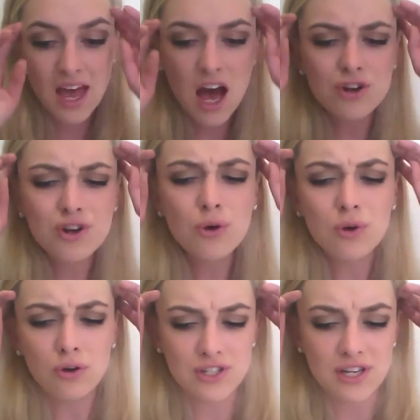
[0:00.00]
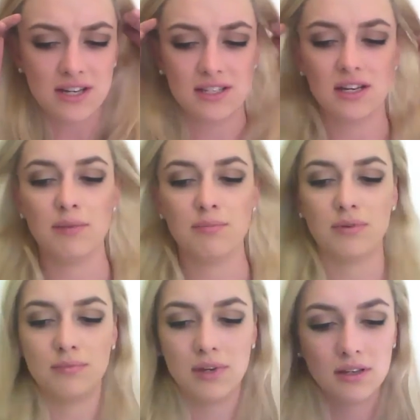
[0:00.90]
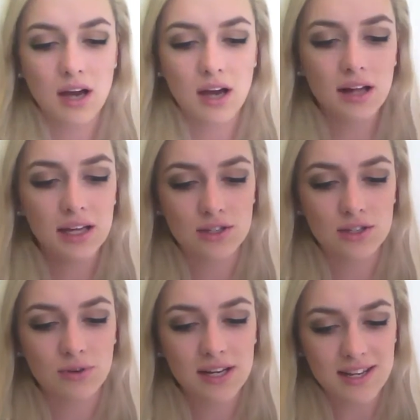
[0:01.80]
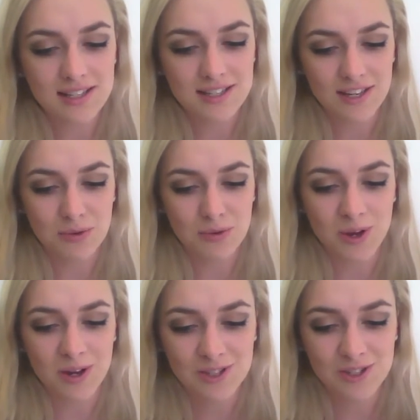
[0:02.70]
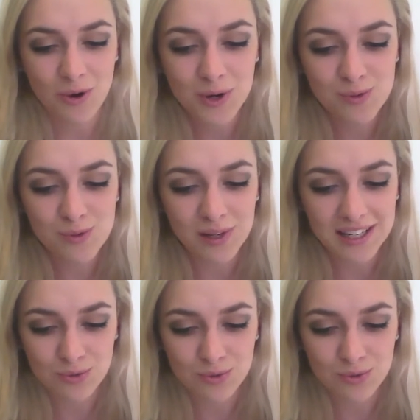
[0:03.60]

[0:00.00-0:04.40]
A no-nonsense type. Kylie has a great sense of humor and is always willing to